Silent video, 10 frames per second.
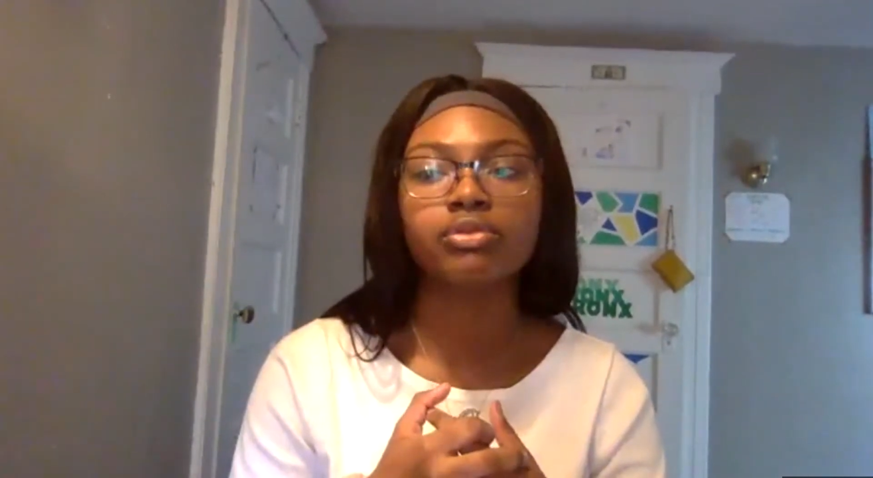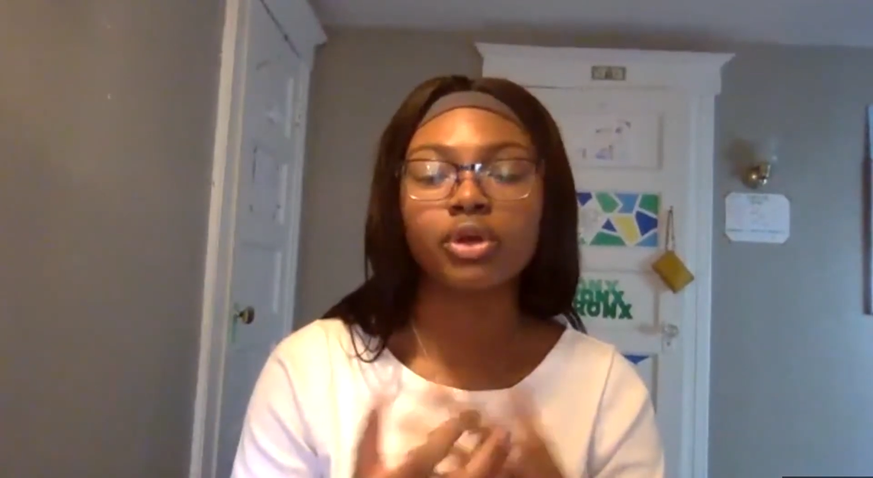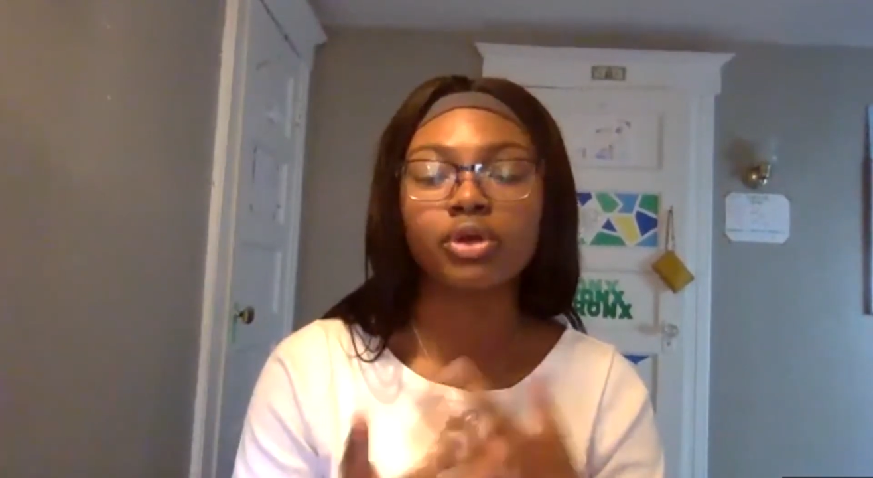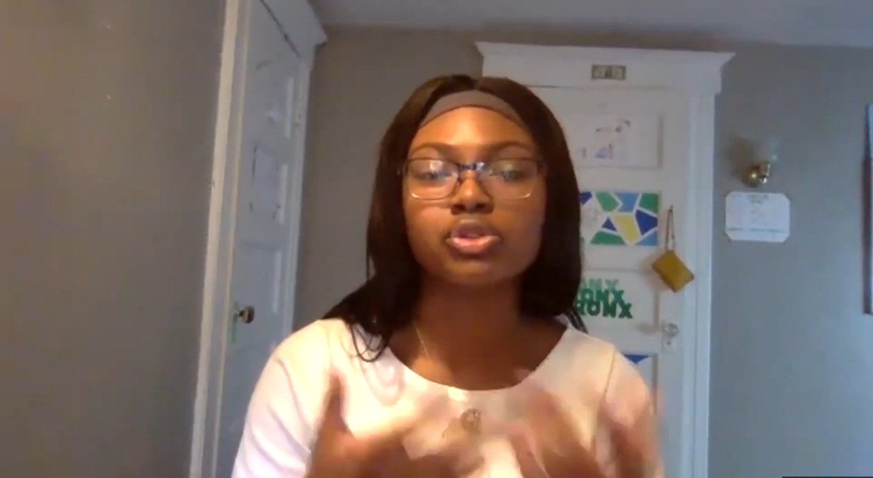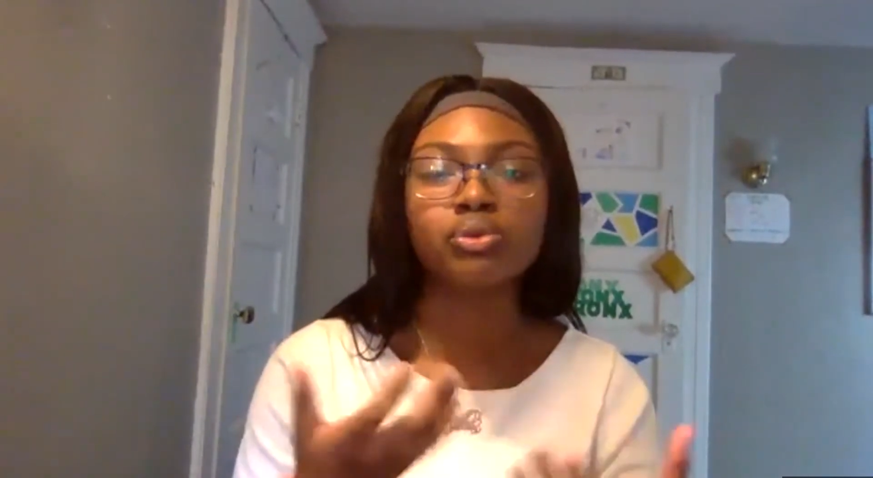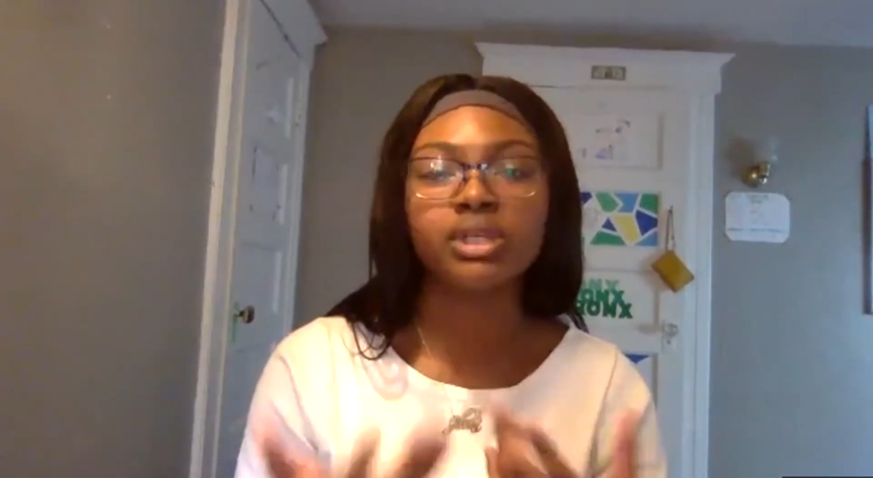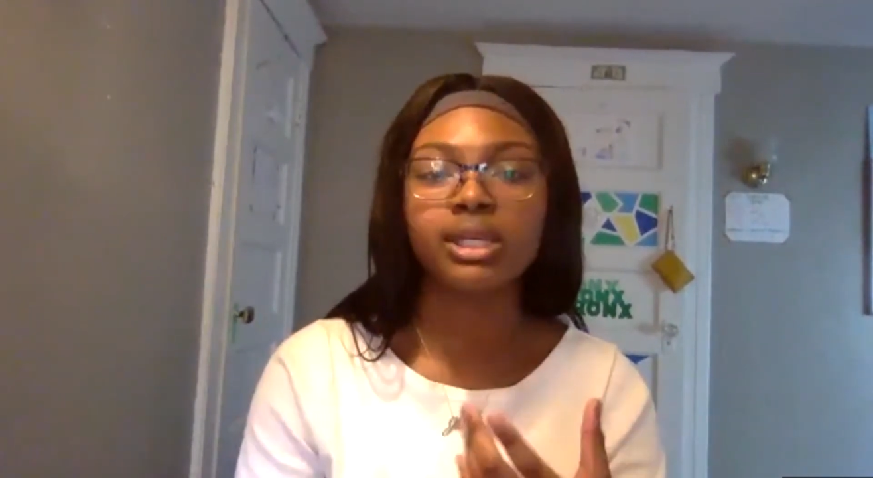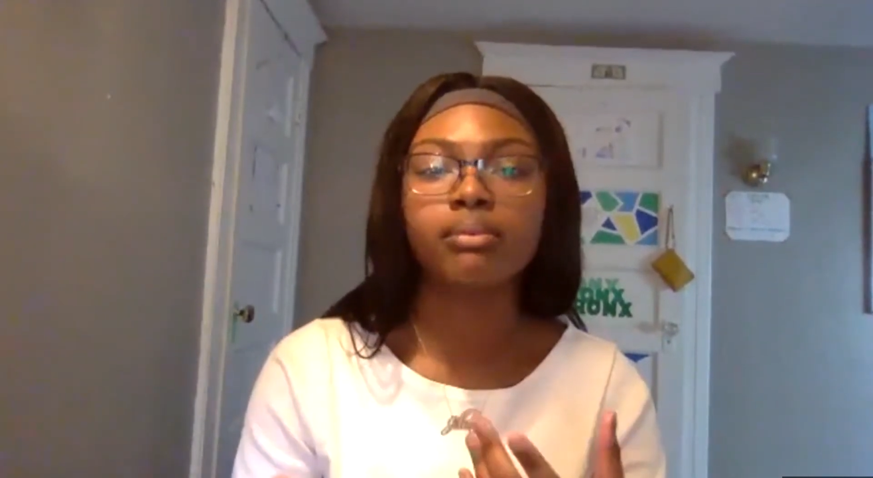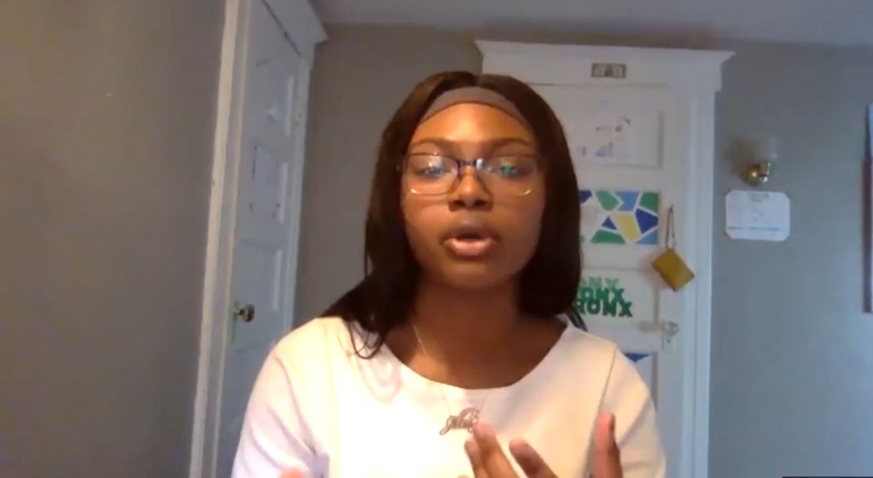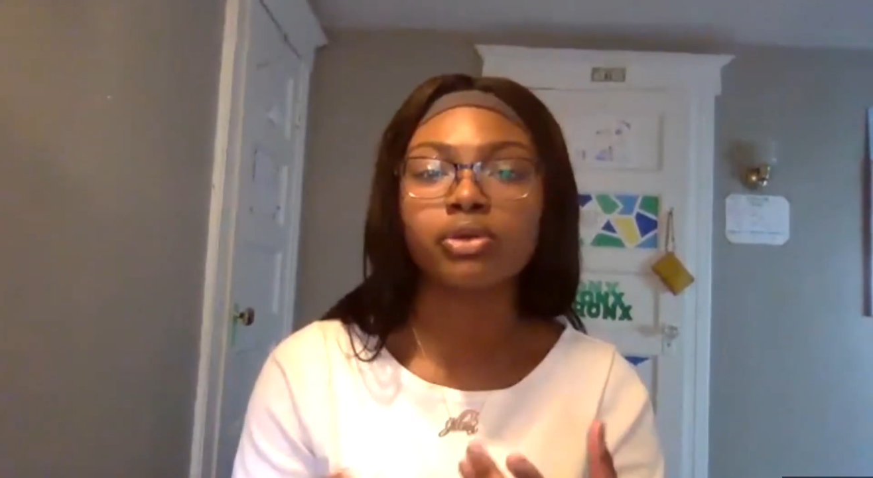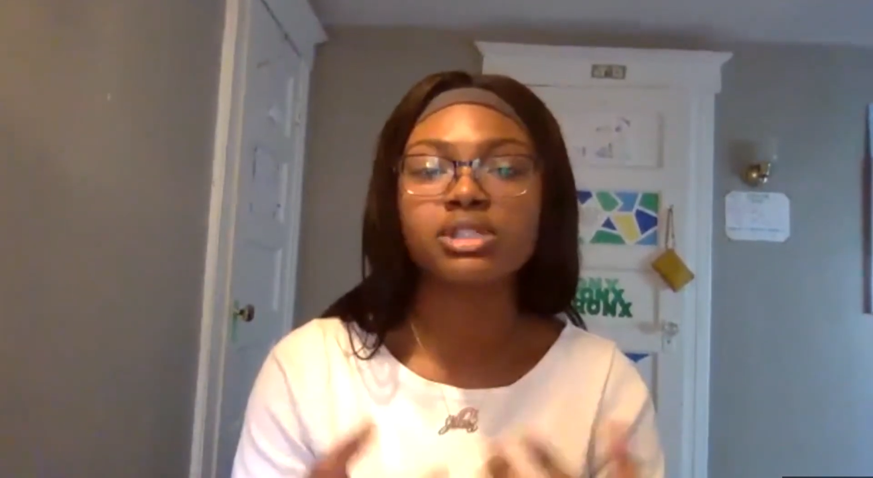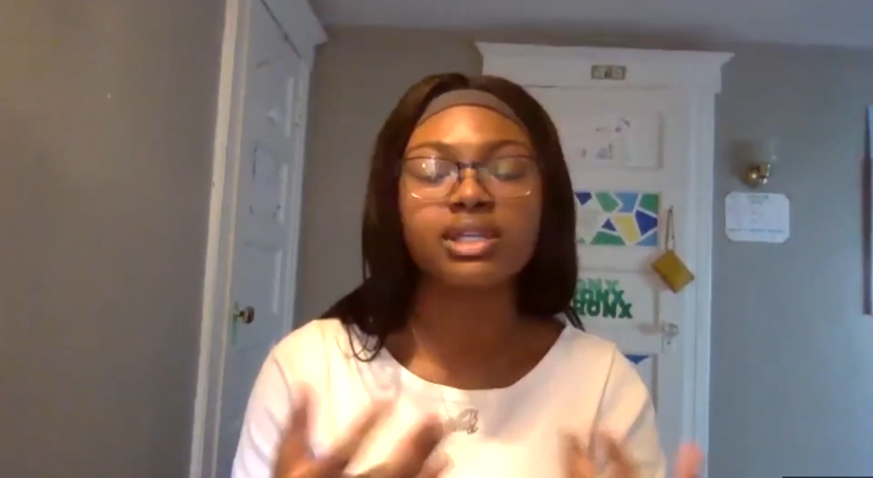those who need it most,